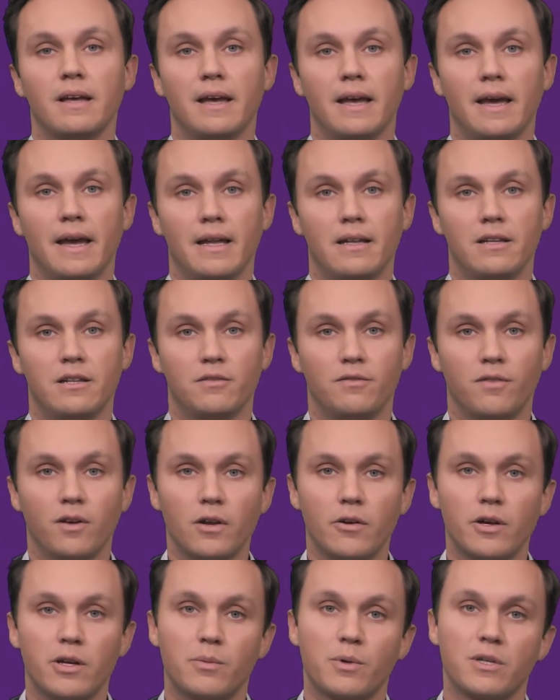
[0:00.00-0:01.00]
And the
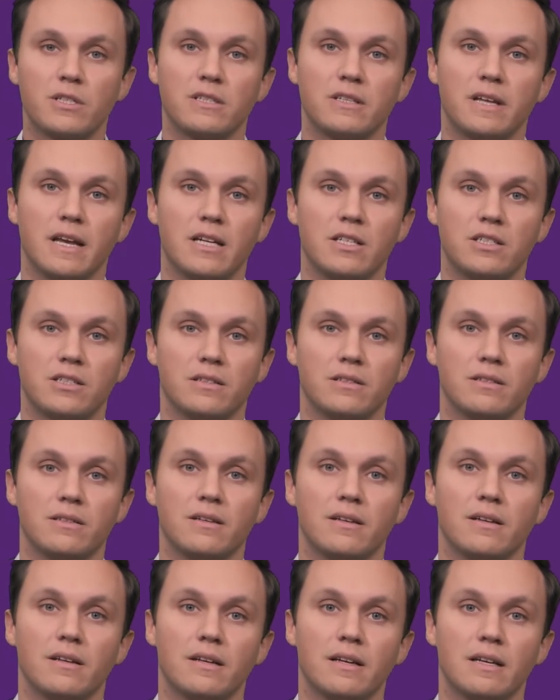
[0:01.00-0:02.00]
following presentation
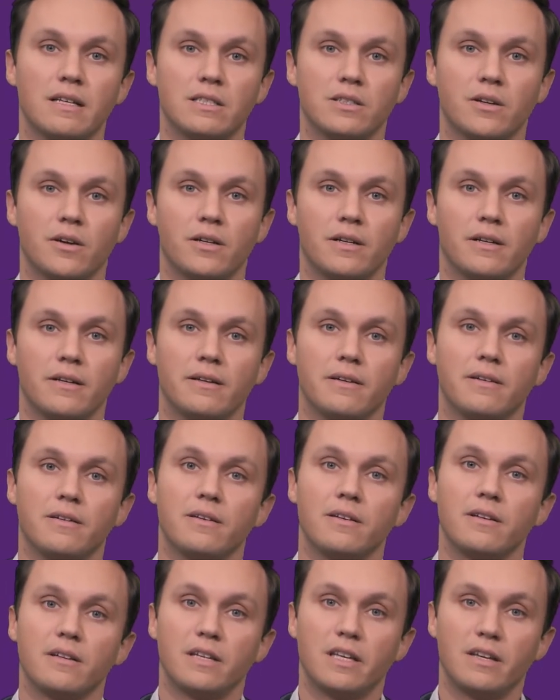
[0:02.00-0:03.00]
is gonna
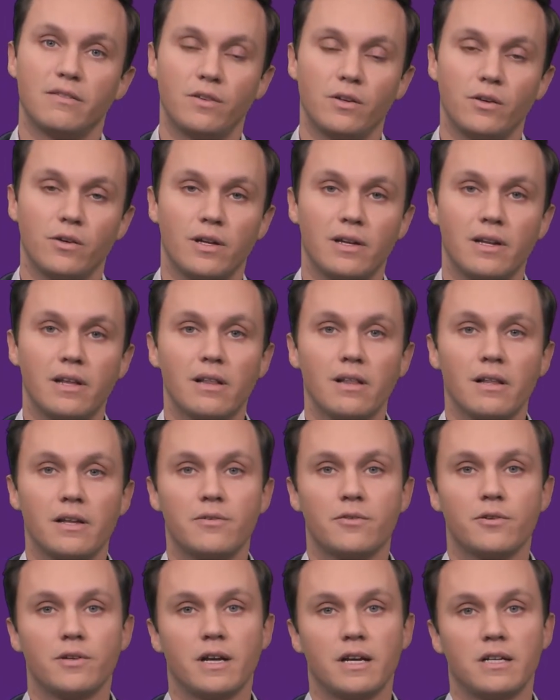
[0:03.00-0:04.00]
give you a little
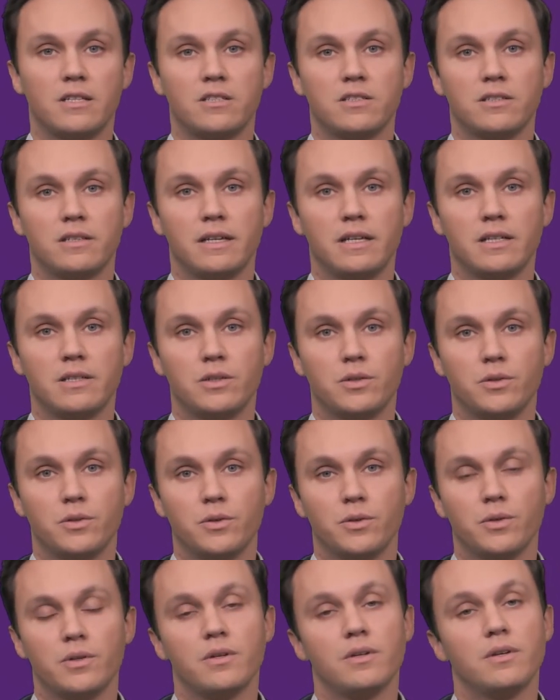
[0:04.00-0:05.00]
introduction
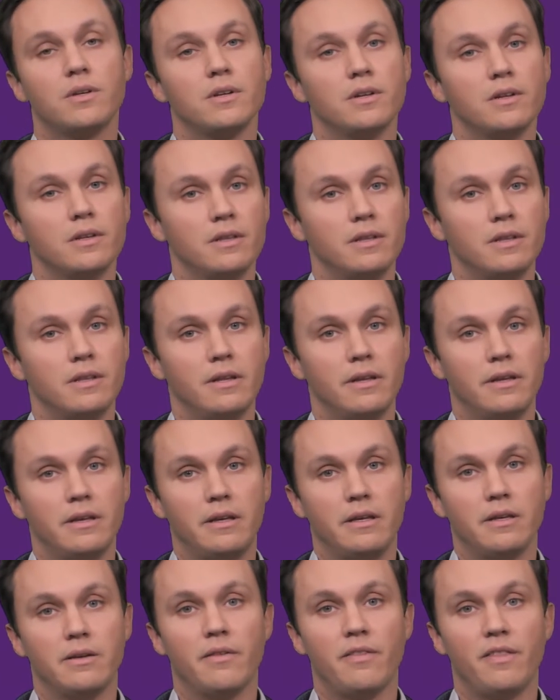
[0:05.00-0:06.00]
into
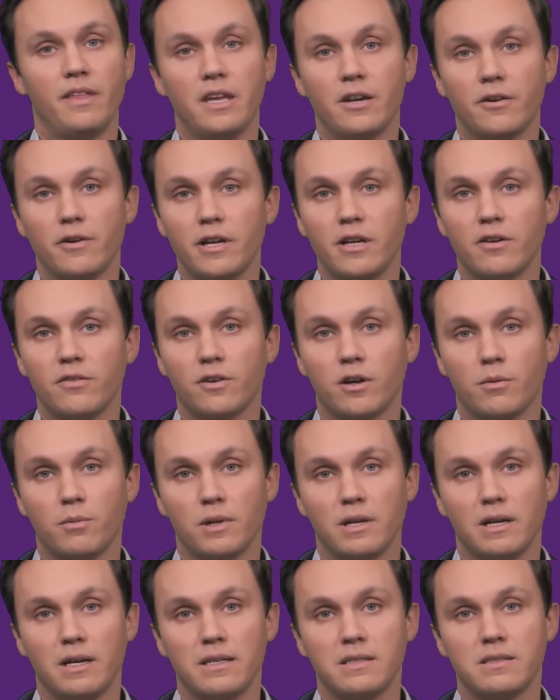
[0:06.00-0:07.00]
the theory of
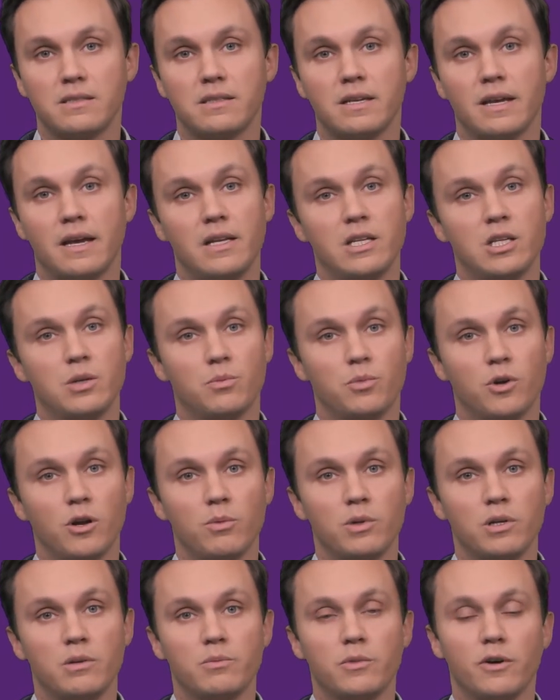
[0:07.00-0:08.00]
copulas and the
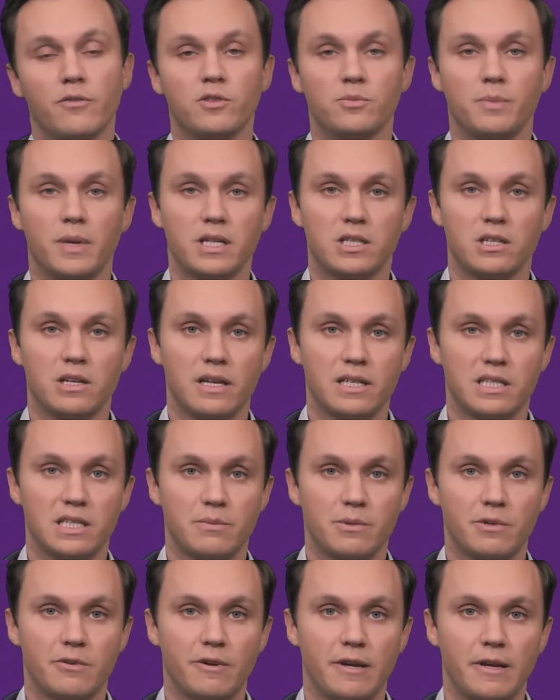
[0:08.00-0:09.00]
problem of spatial
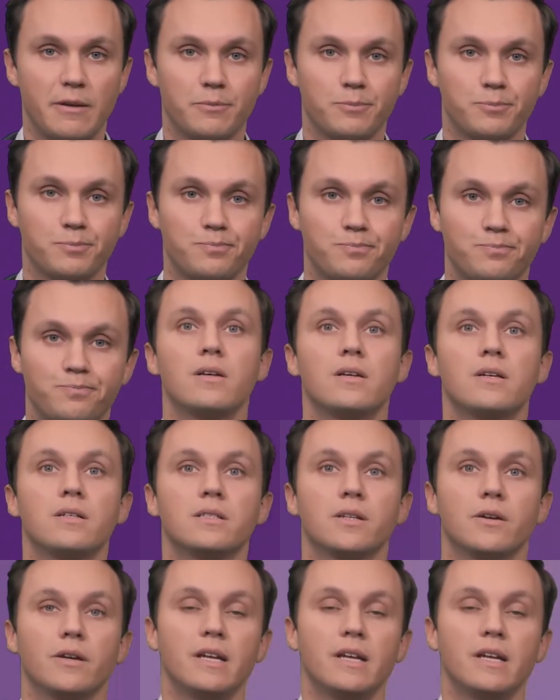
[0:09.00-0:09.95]
asymmetry. So